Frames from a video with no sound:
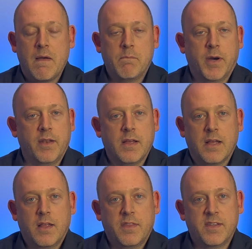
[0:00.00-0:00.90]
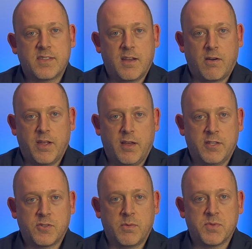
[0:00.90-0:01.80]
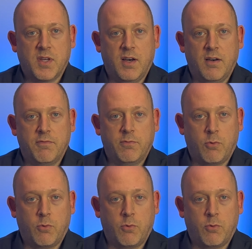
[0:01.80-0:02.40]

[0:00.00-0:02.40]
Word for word: But this area in terms of,